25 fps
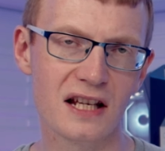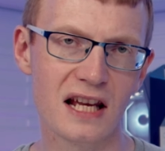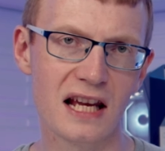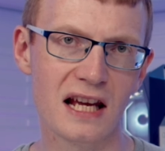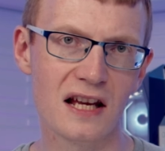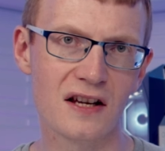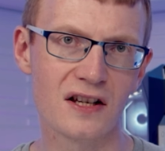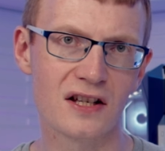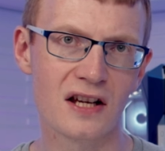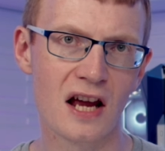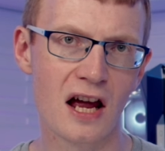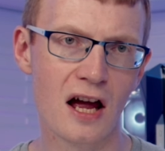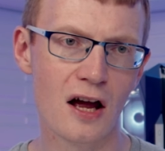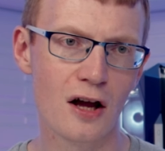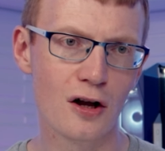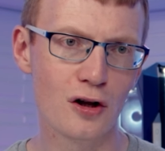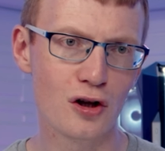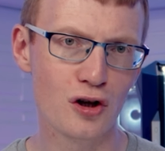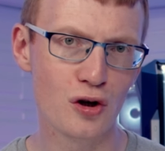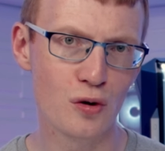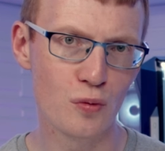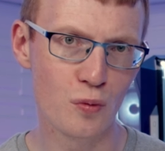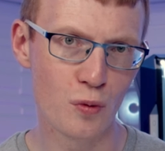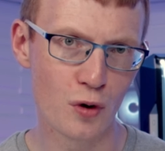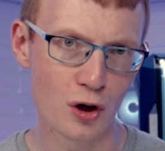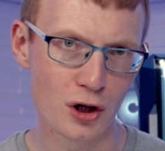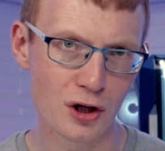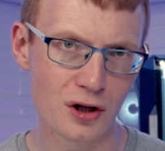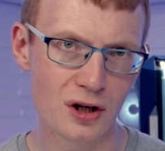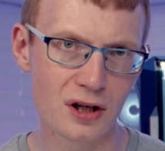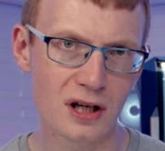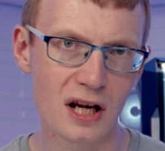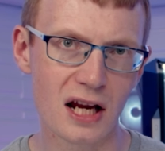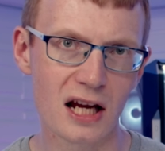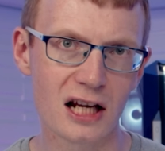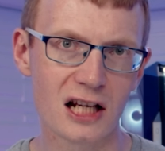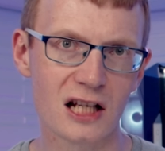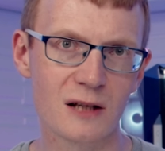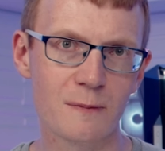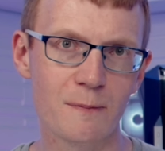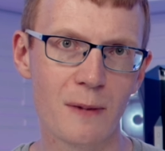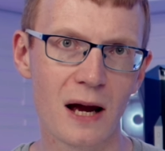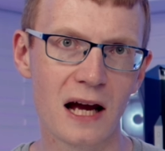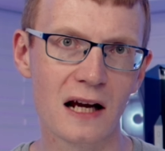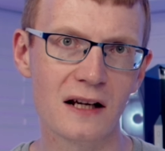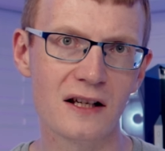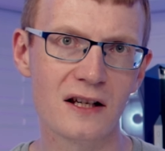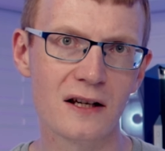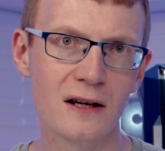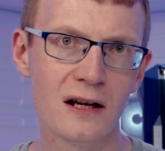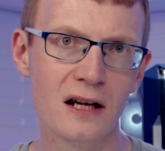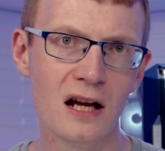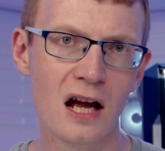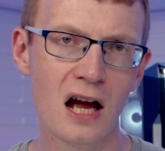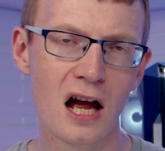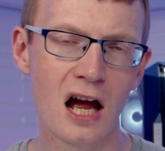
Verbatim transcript: case you wouldn't expect.